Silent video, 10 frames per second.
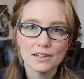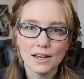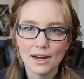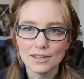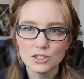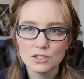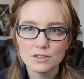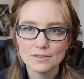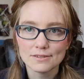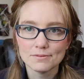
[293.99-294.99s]
yeah, I
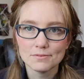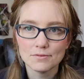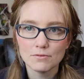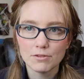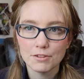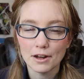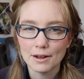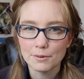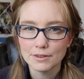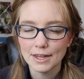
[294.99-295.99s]
just thought I
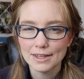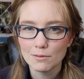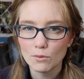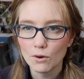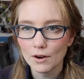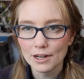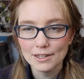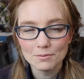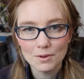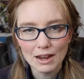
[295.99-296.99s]
would like it more.
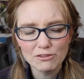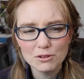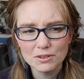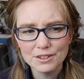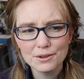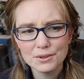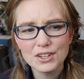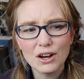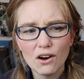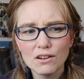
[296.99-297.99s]
And
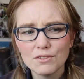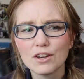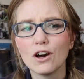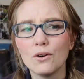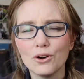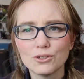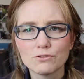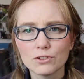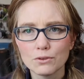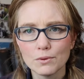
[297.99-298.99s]
literally all of the co-hosts
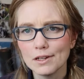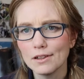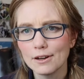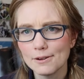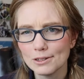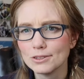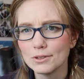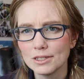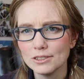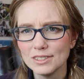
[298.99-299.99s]
for the read-along we were
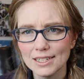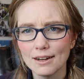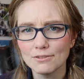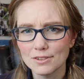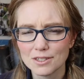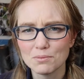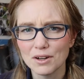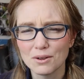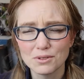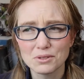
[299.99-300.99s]
doing DNF'd this
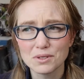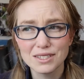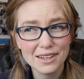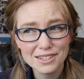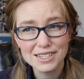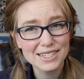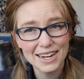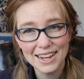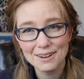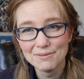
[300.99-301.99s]
book, which was such a
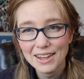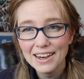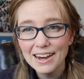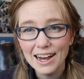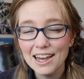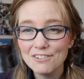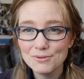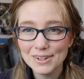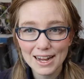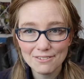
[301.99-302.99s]
shame. I haven't
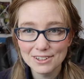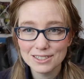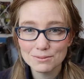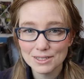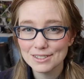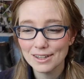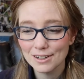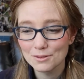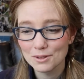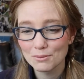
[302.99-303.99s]
been having as much
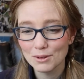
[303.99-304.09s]
luck with